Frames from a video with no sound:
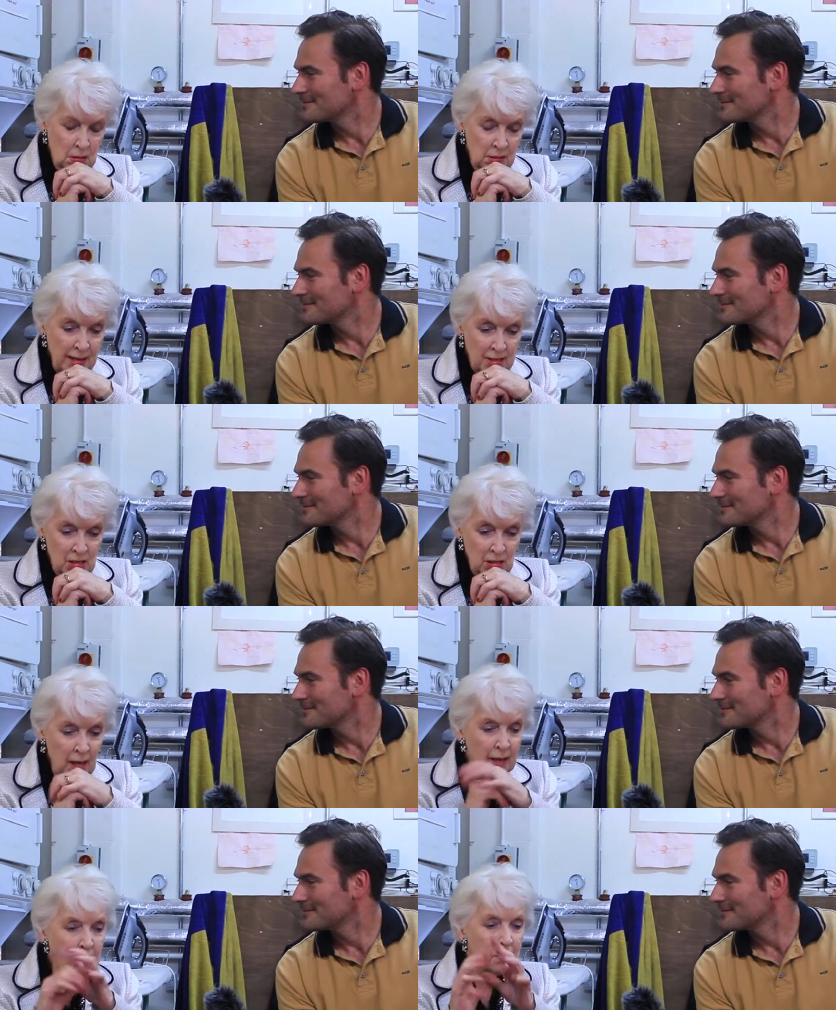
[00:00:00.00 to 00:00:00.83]
Speaker 1: yes,
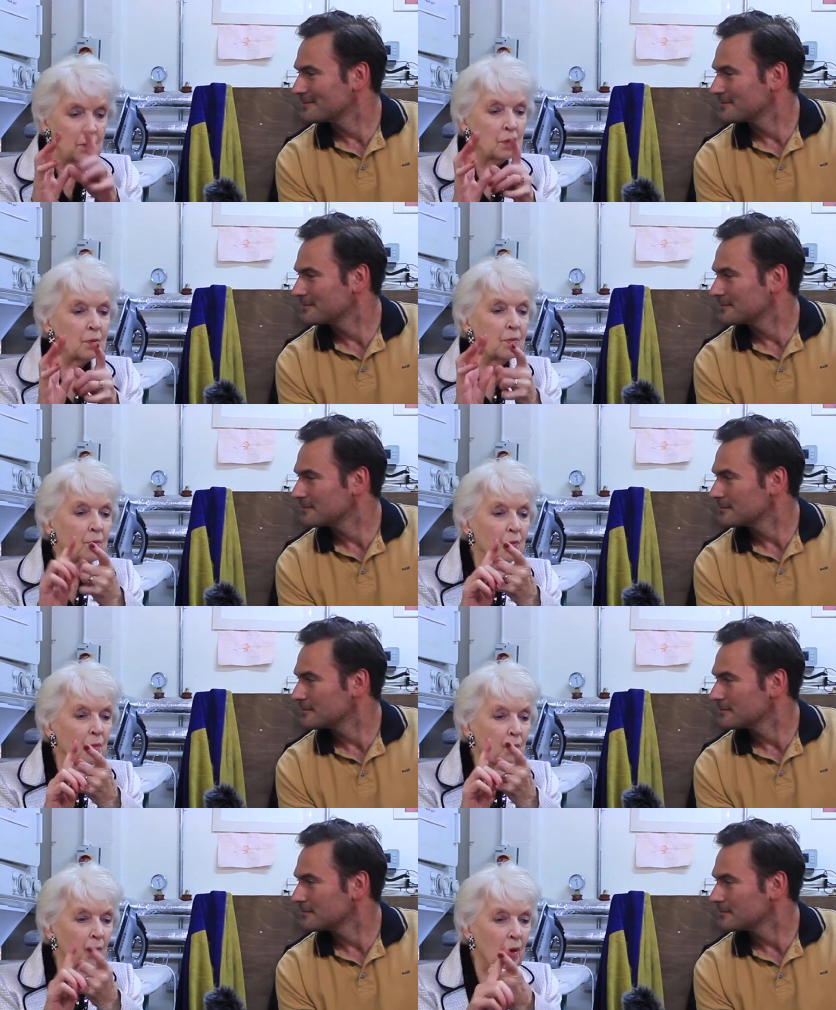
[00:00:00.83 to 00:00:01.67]
and
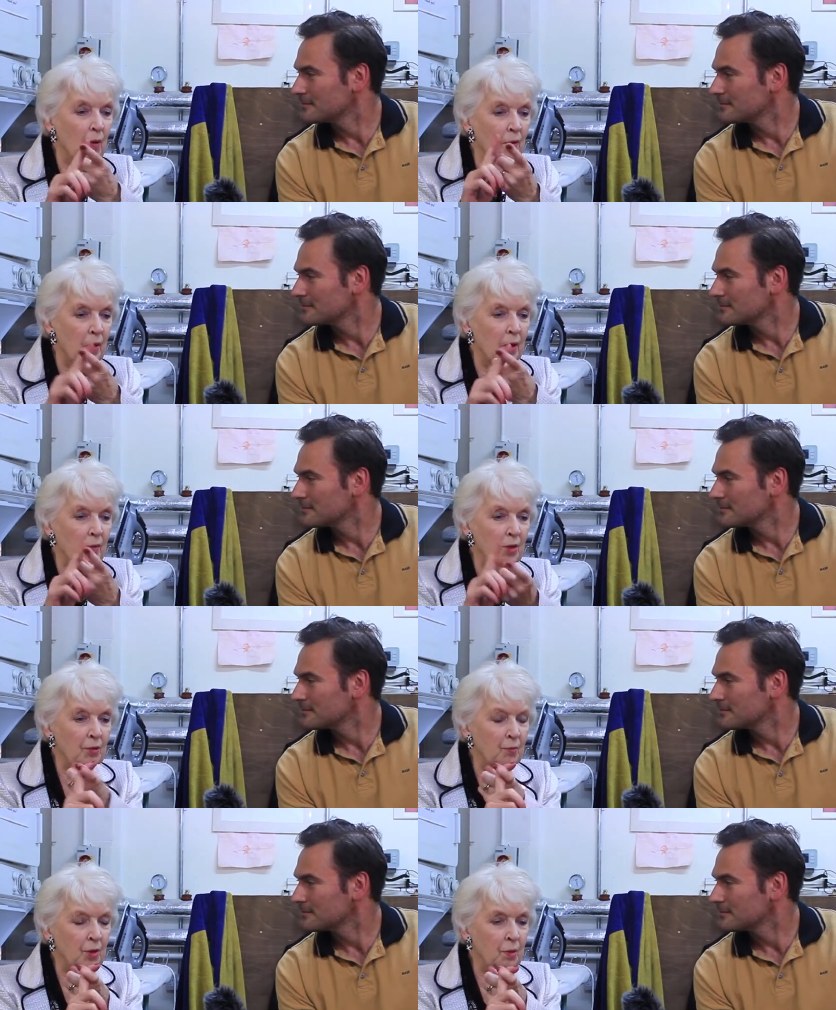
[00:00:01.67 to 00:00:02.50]

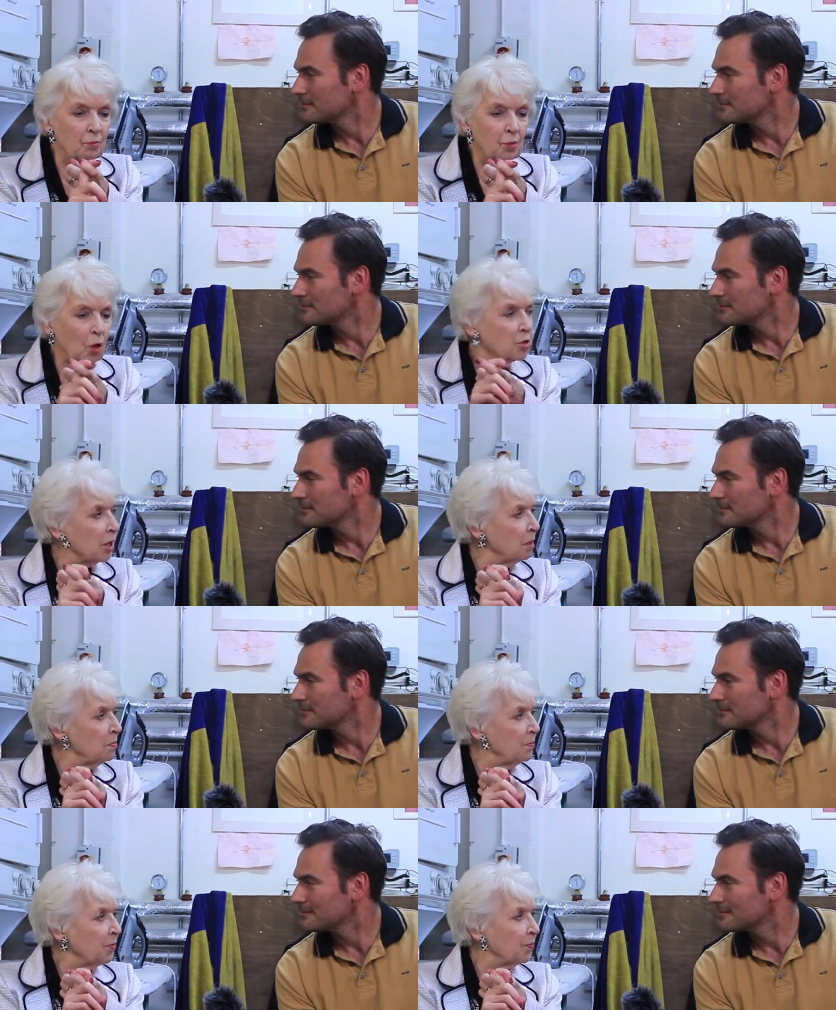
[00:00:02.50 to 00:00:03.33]
the the
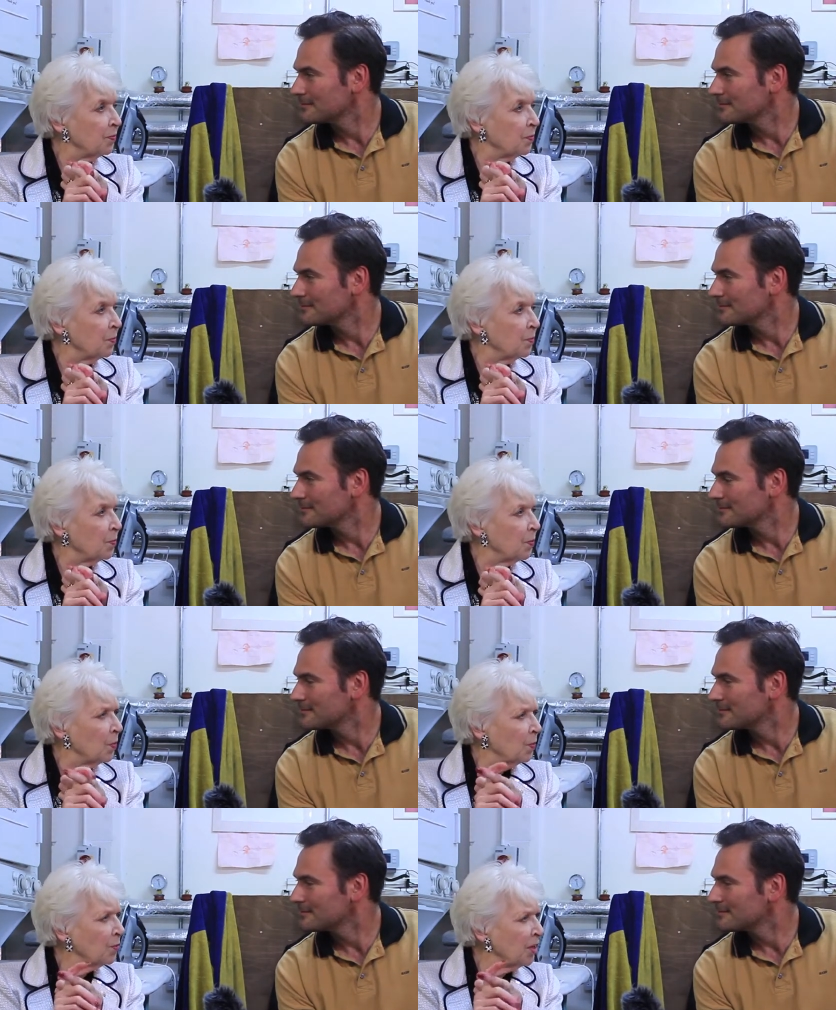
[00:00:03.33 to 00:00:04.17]
Nottingham
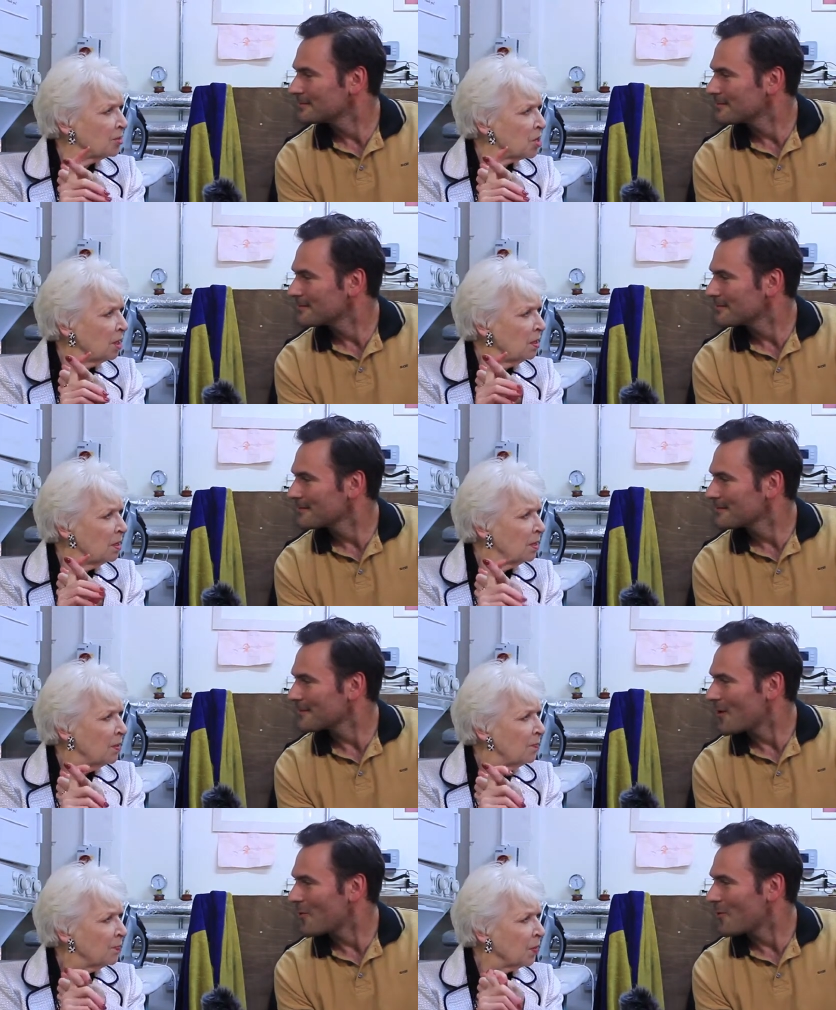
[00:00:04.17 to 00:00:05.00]
Theatre.
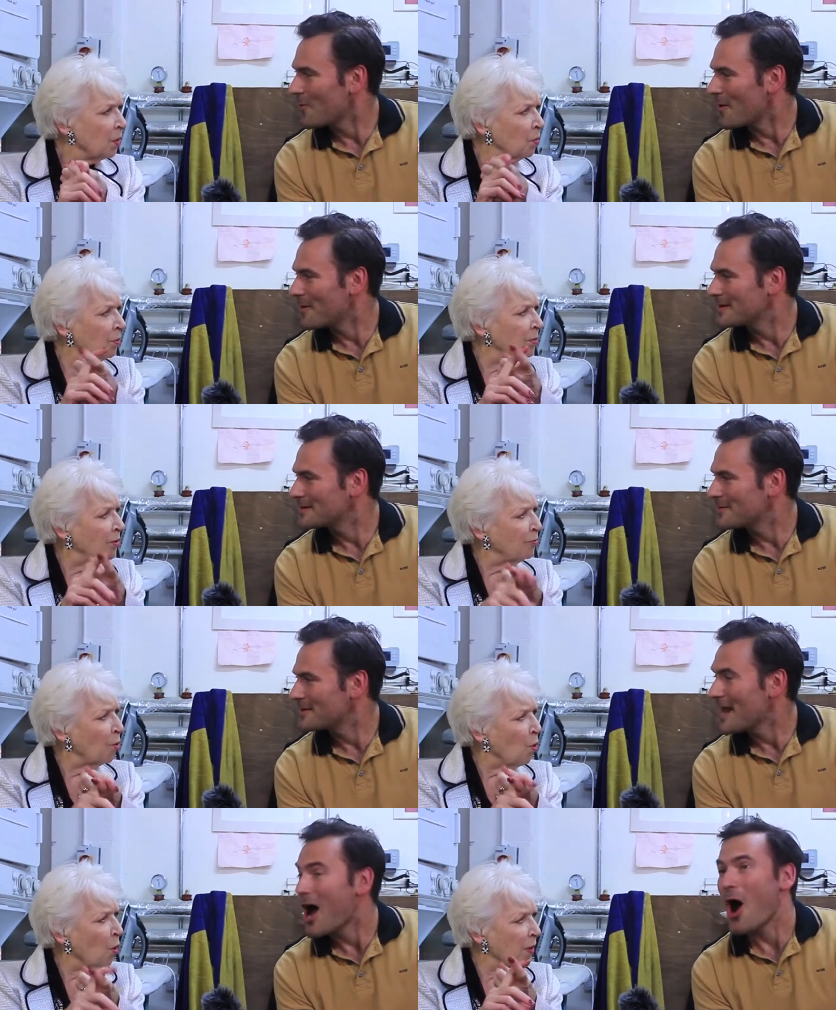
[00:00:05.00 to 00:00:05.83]
Speaker 2: Oh,
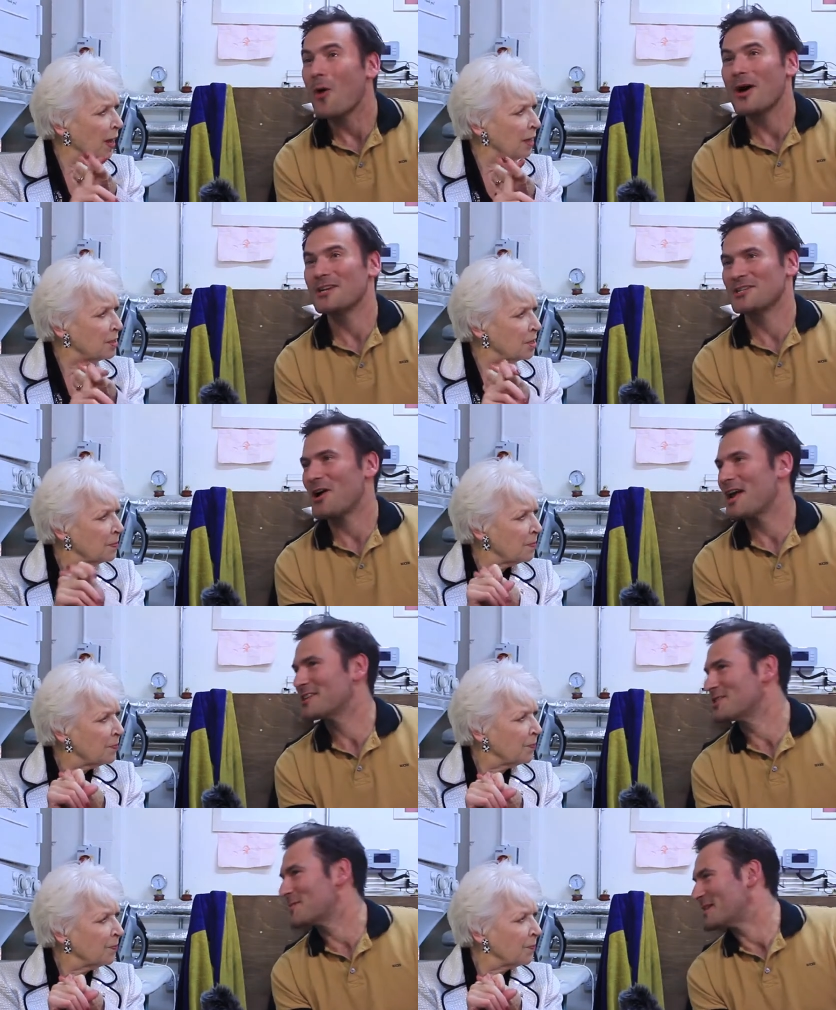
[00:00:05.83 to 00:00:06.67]
before oh, actually, I
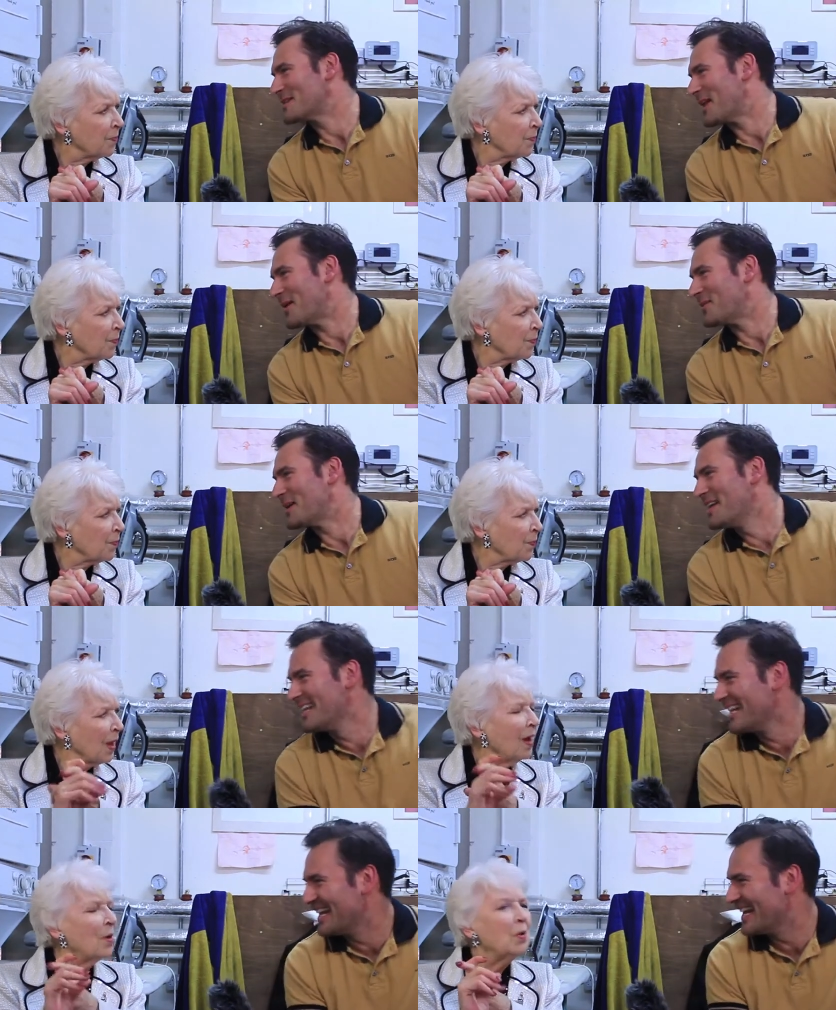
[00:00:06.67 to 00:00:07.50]
actually missed that one.
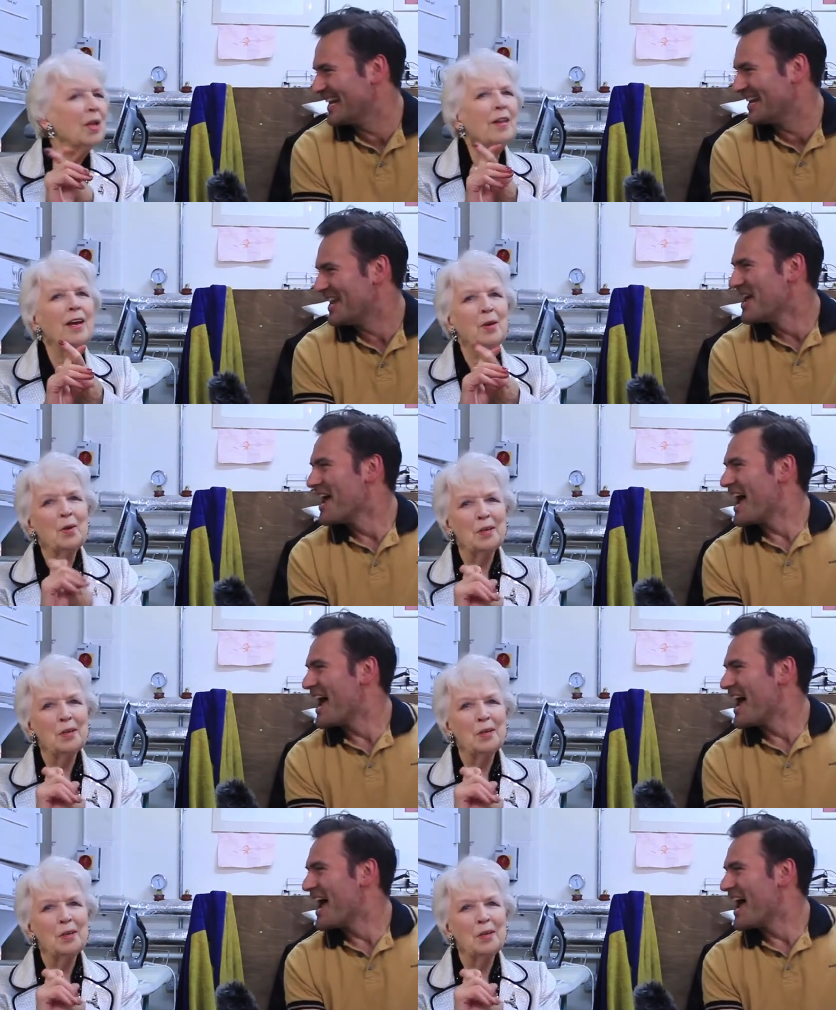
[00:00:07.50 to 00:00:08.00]
Oh well, there you